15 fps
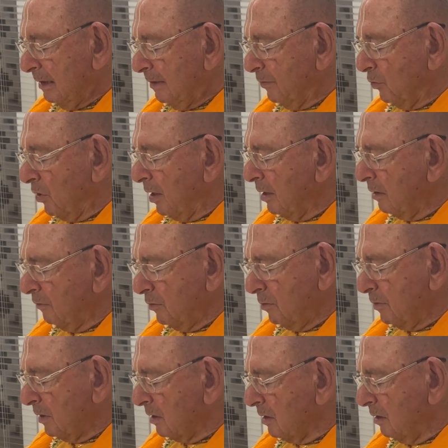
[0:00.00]
Why have you
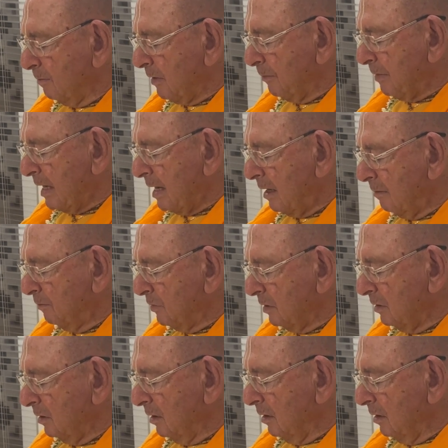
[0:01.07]
become unhappy,